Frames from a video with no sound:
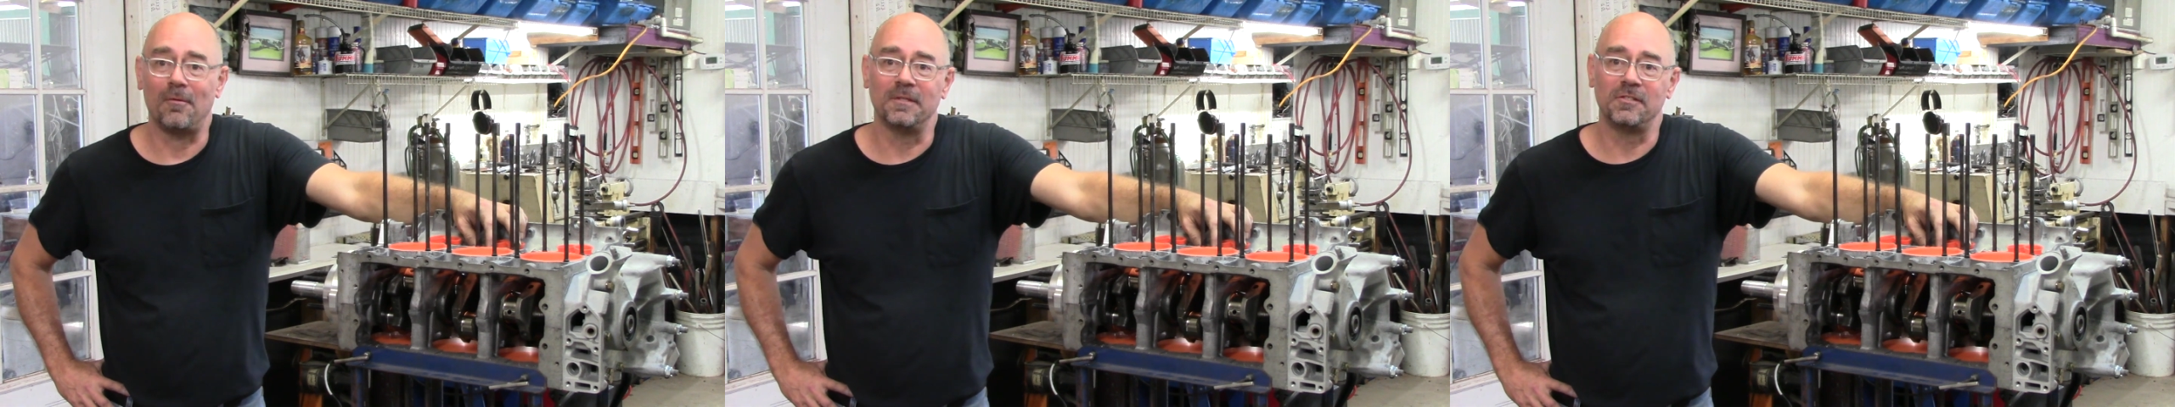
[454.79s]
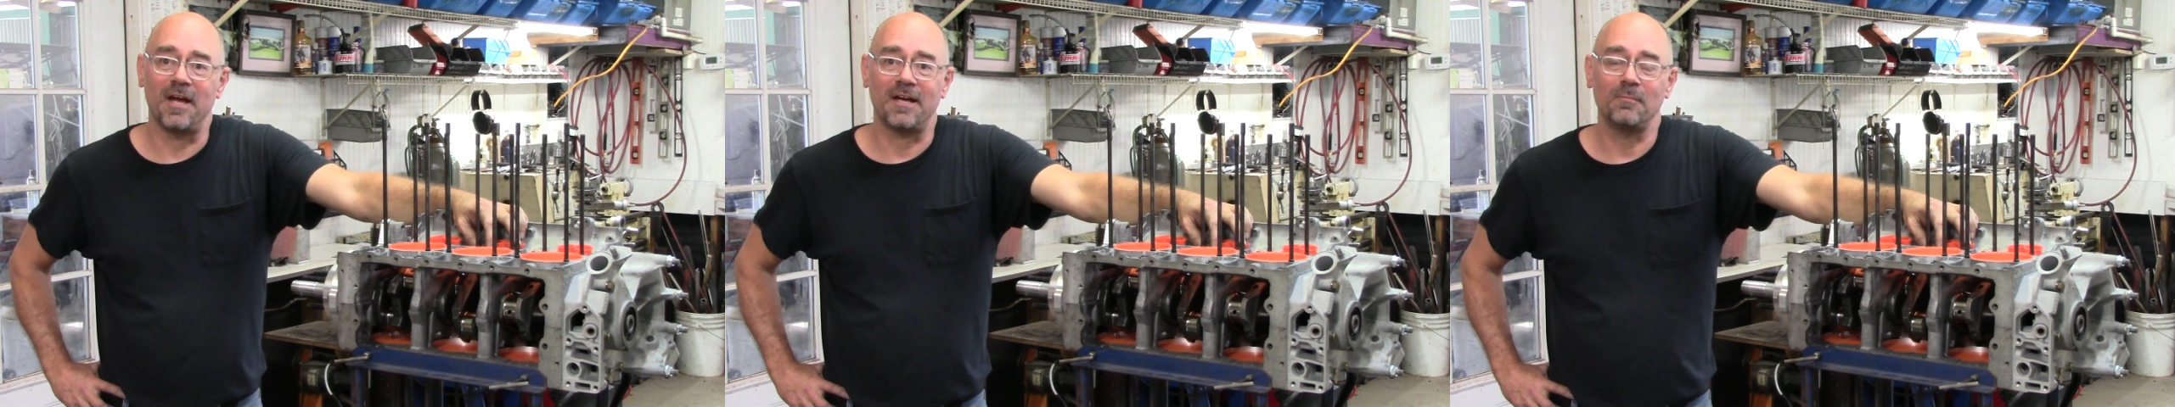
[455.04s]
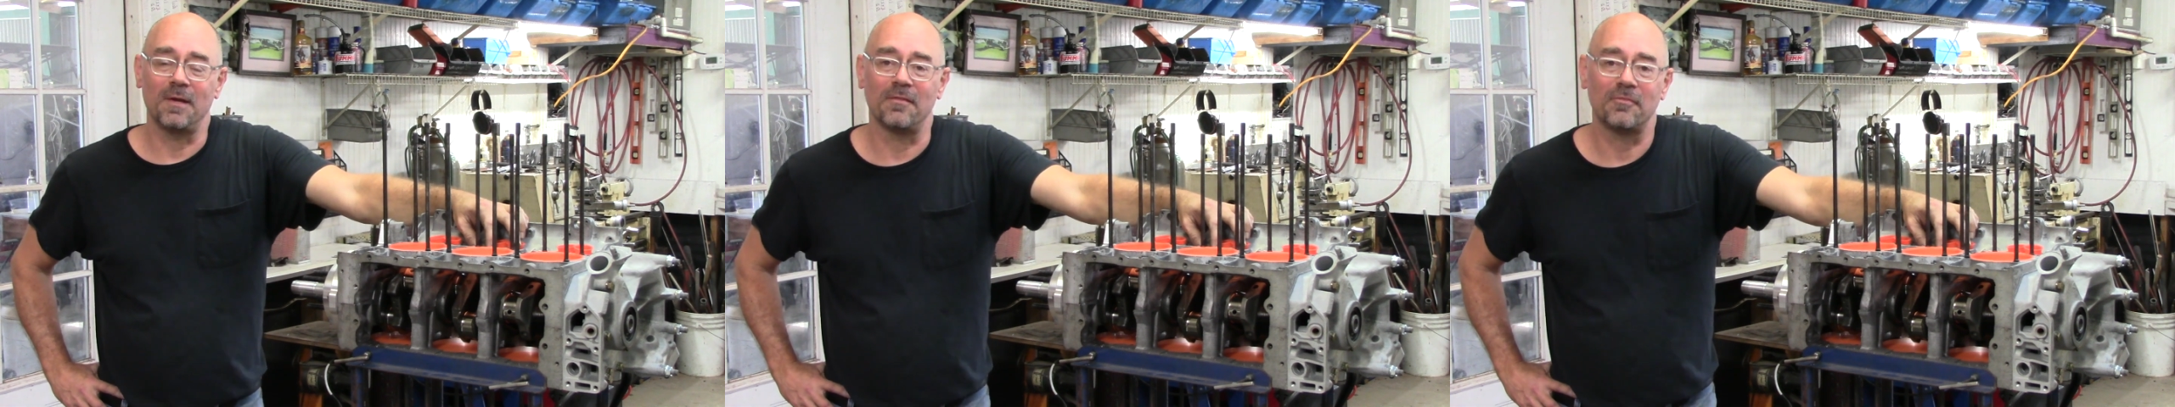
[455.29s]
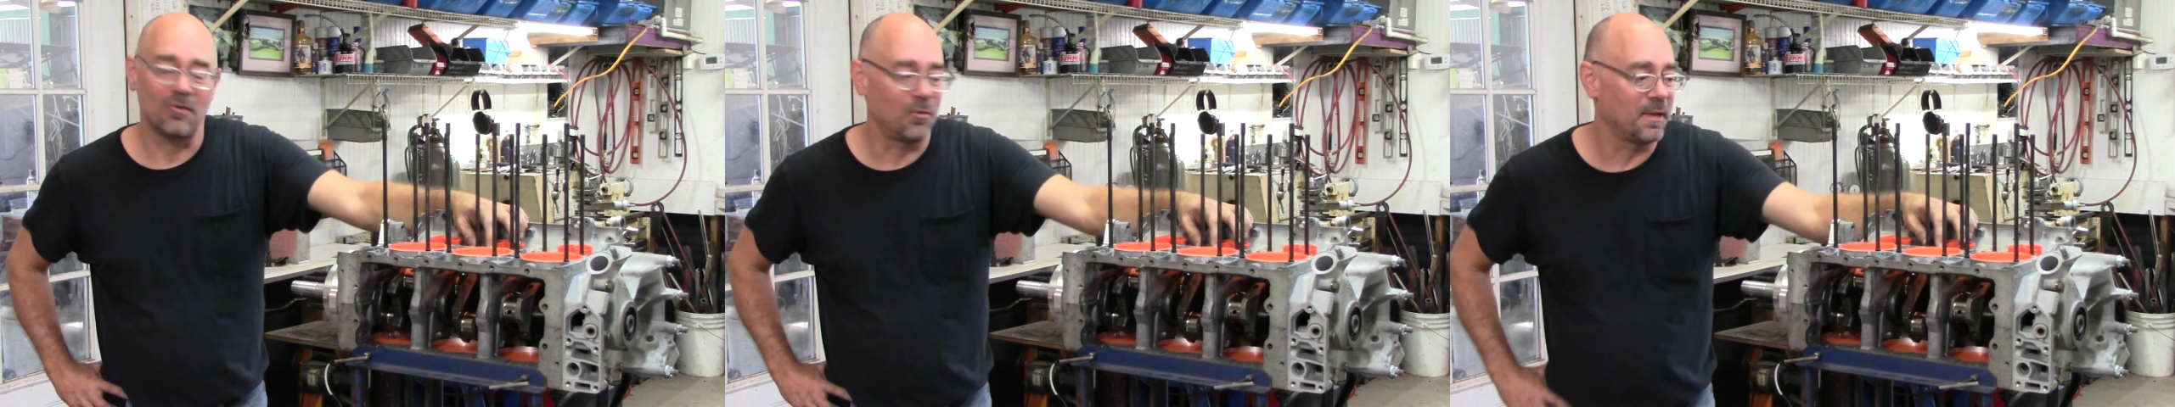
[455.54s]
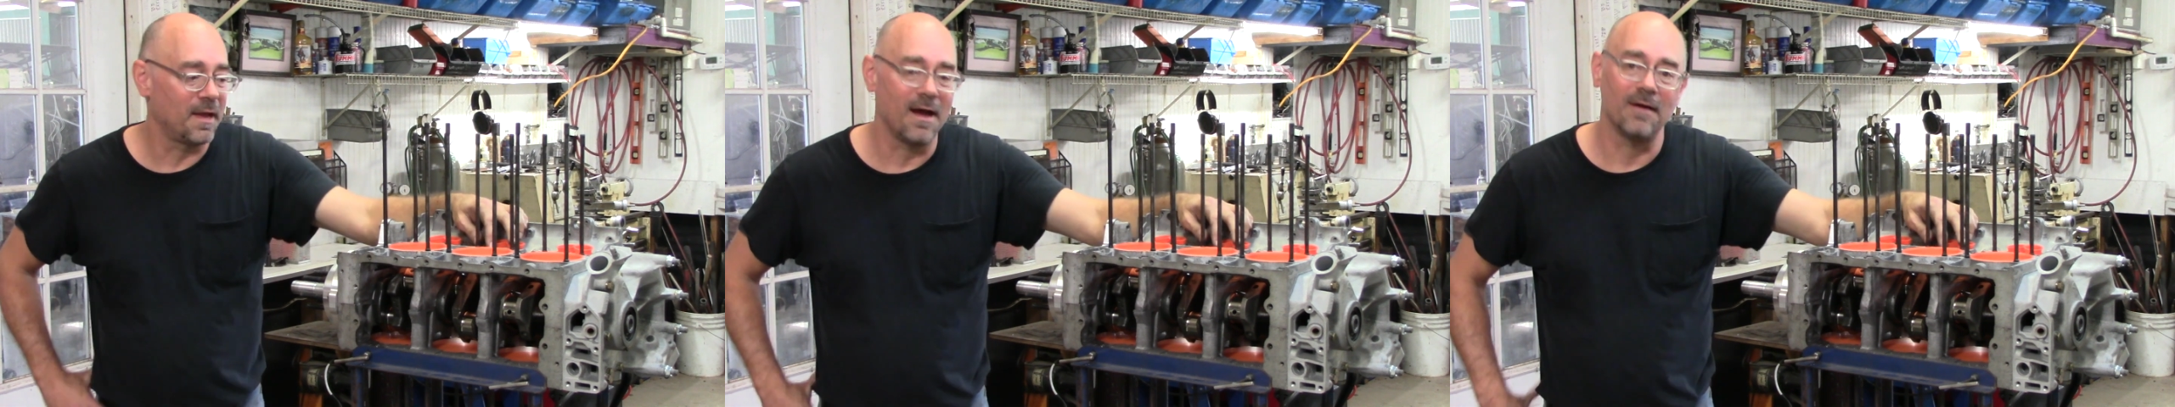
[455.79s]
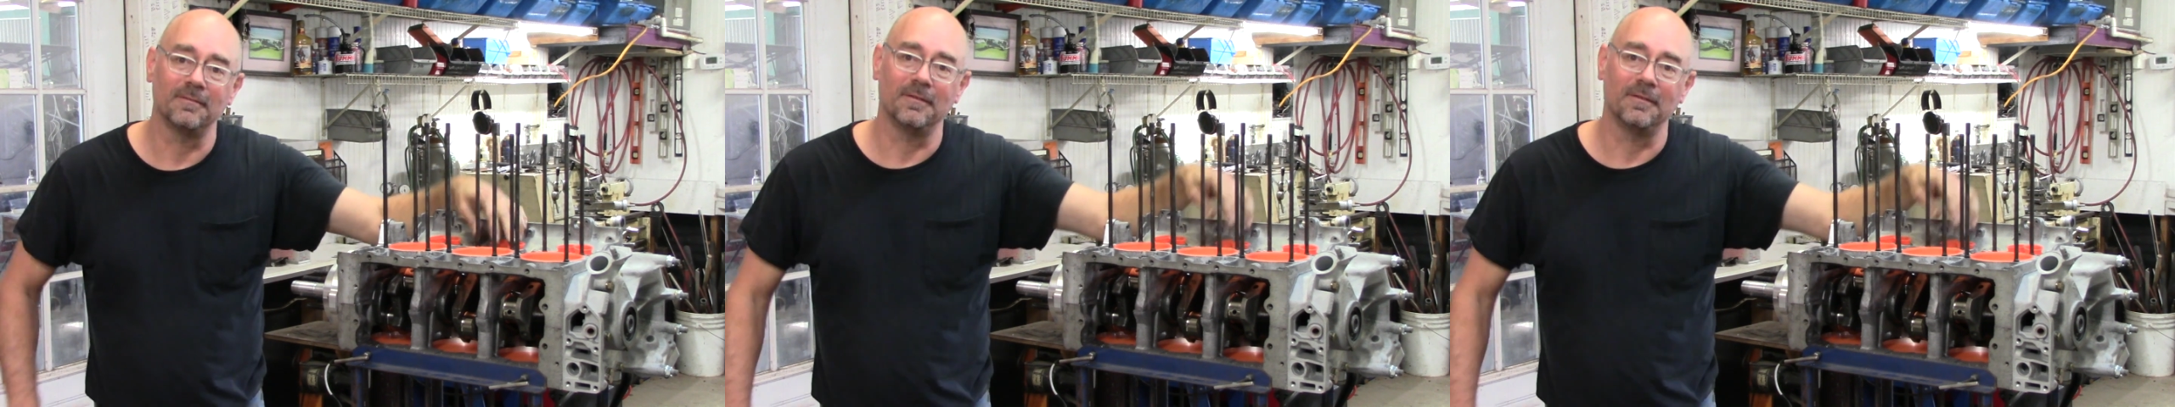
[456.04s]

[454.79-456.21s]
reject me and throw me out. You know?